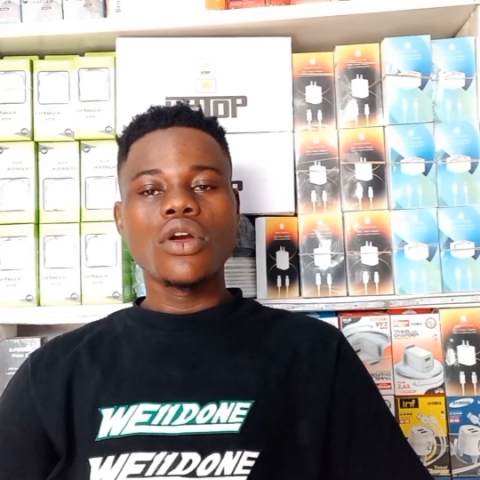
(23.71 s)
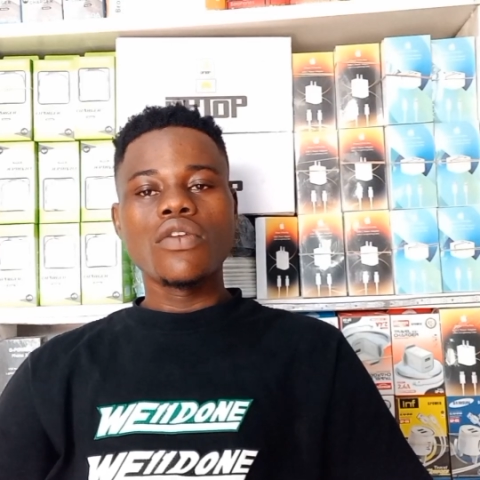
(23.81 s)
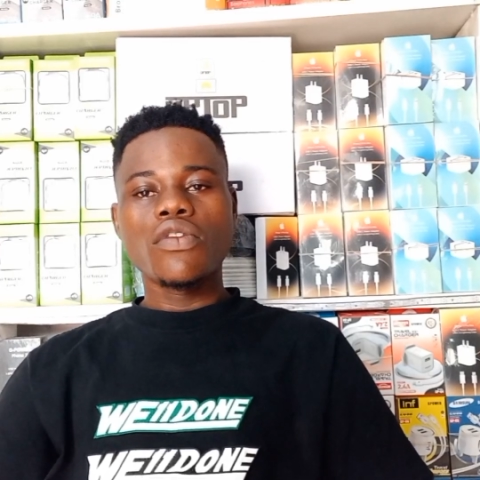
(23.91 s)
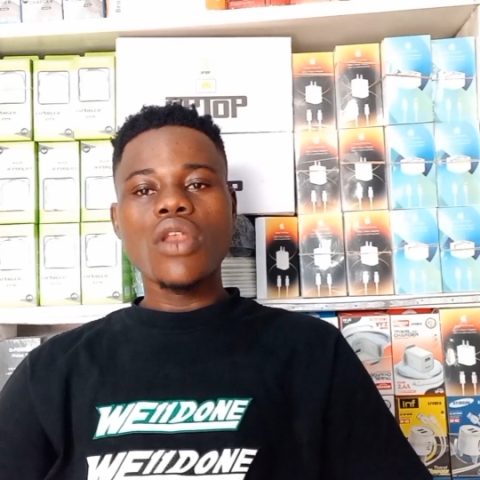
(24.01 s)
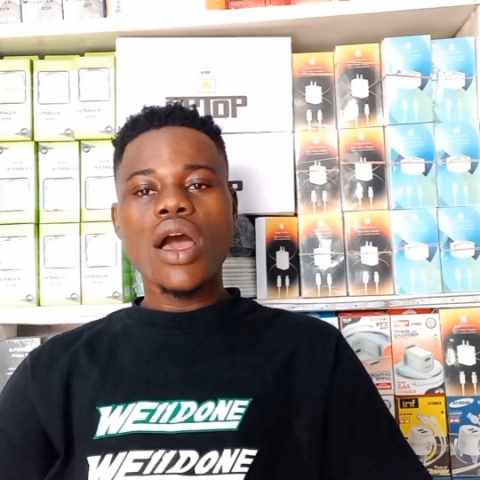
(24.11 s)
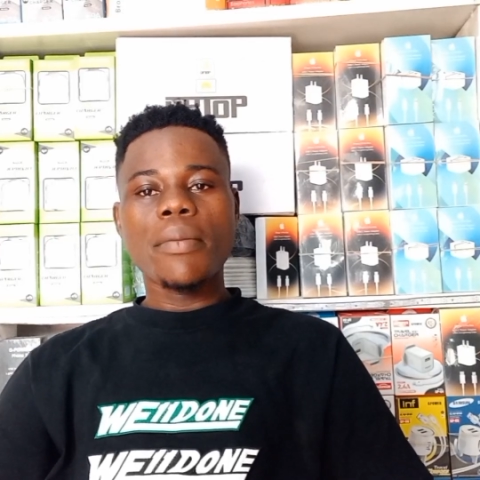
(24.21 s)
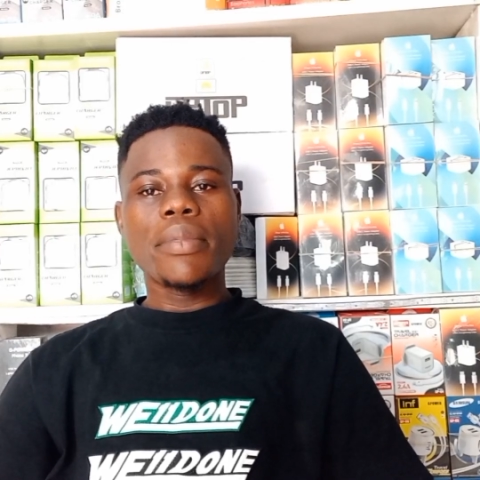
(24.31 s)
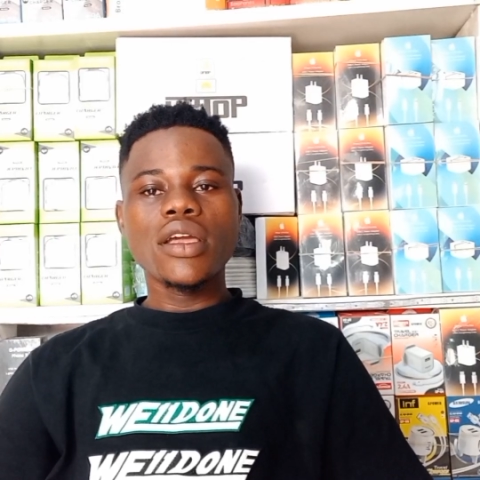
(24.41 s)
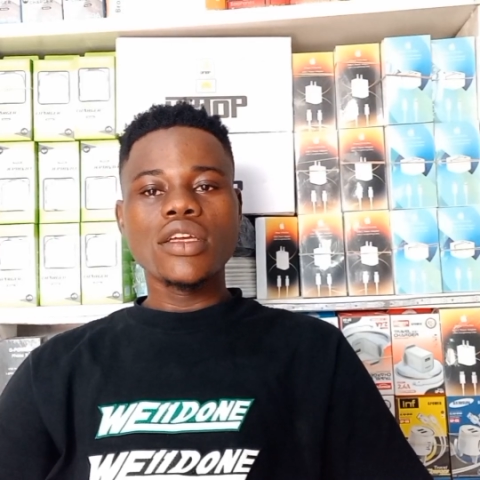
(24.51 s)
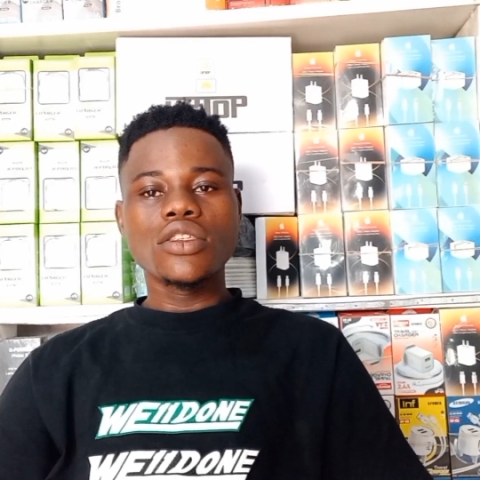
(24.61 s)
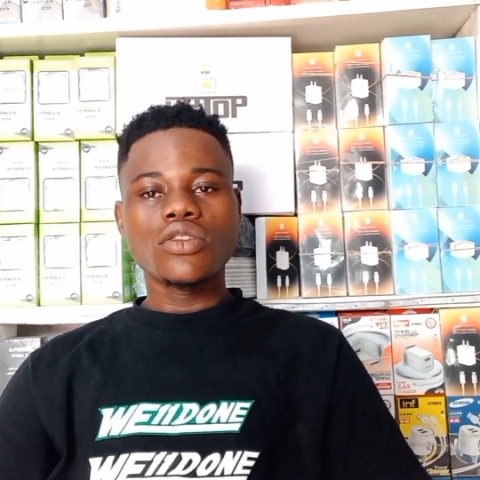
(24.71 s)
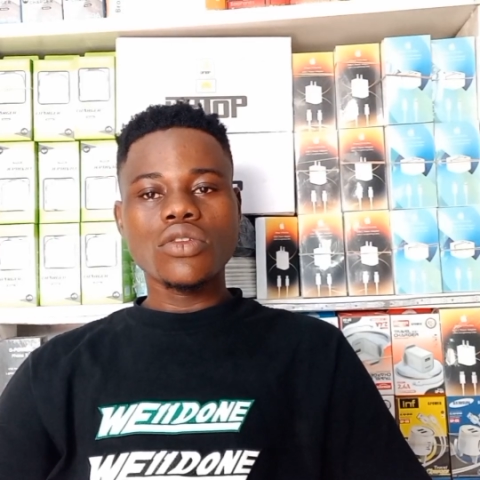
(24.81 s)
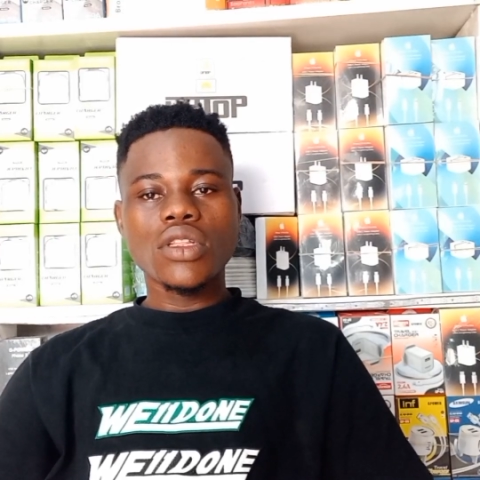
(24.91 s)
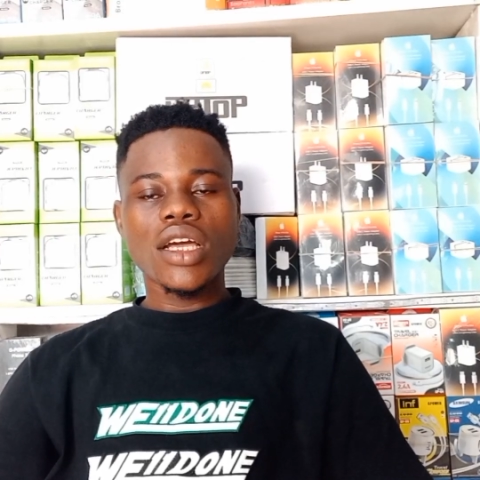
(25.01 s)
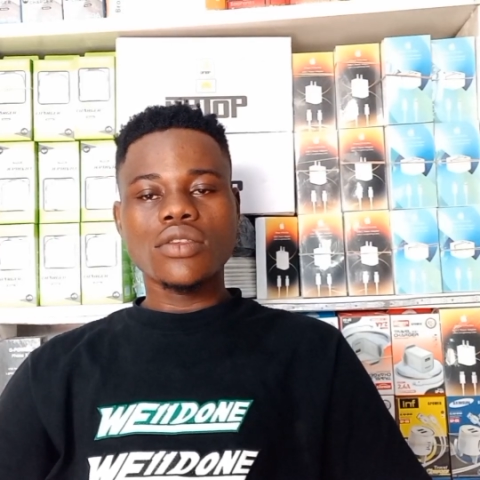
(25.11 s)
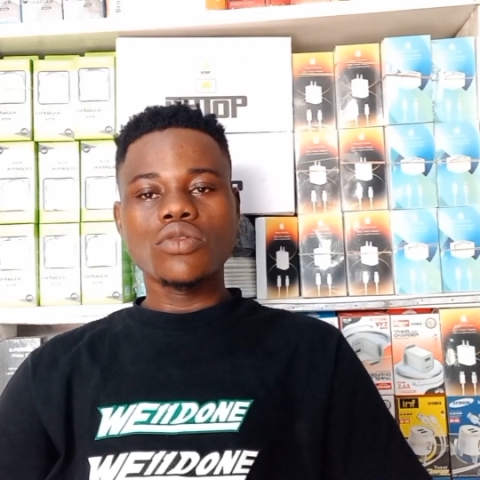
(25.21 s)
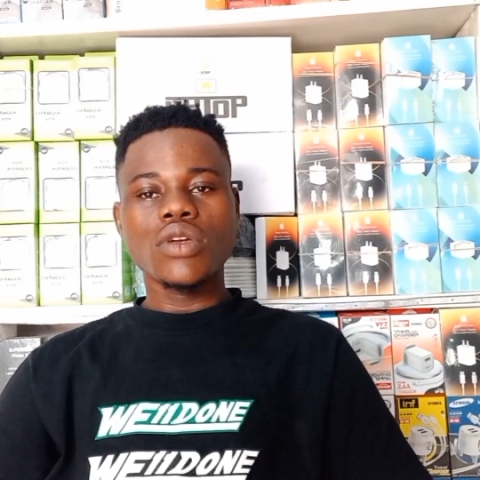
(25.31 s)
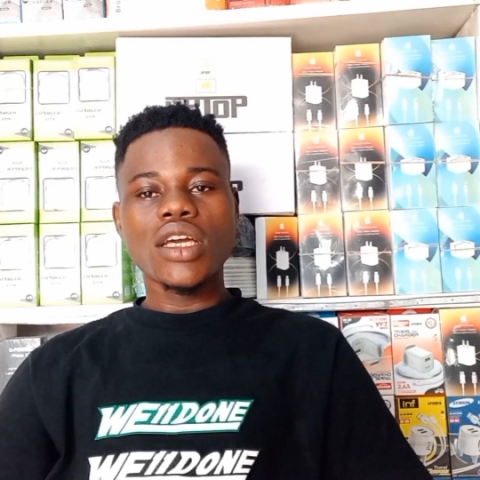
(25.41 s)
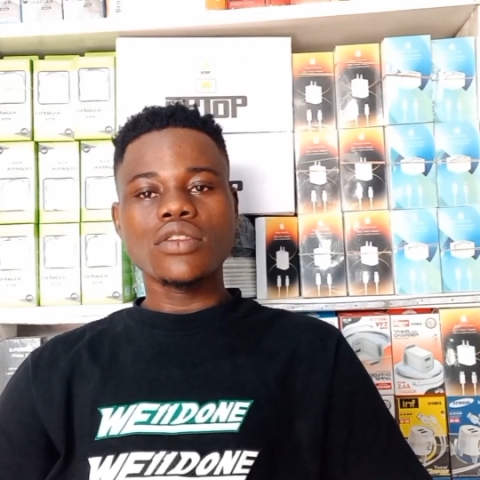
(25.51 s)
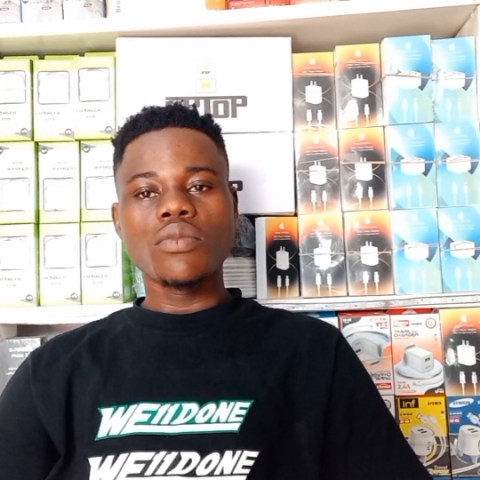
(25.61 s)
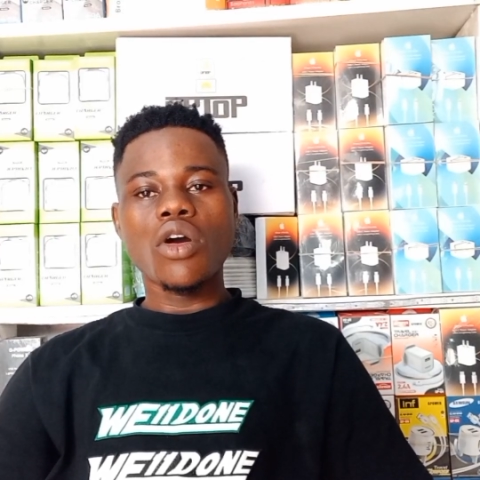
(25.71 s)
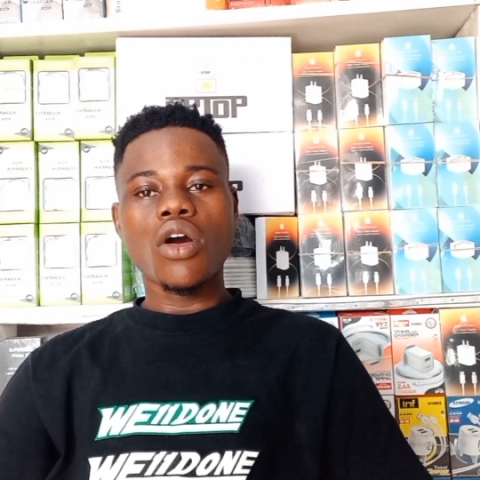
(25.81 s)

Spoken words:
Follow our page so that you get more